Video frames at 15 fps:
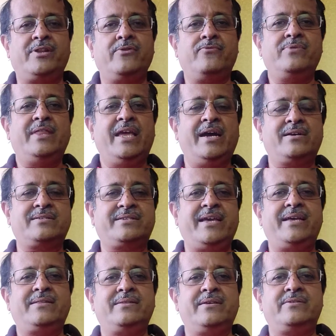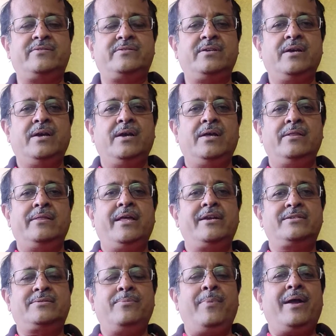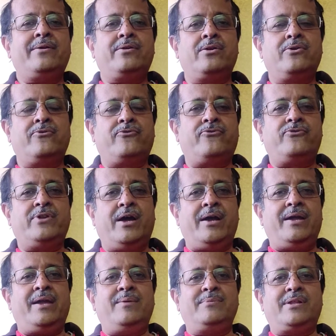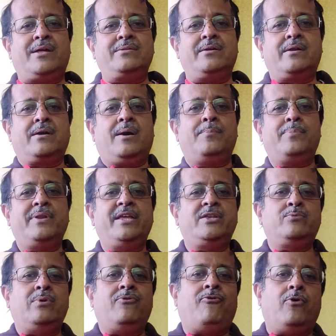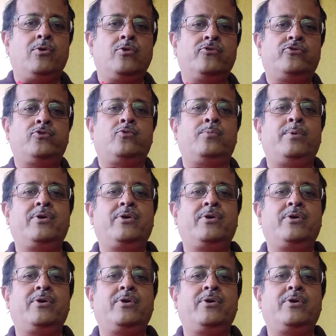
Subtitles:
And if they are saying this, then it's a matter of time that other companies will follow suit,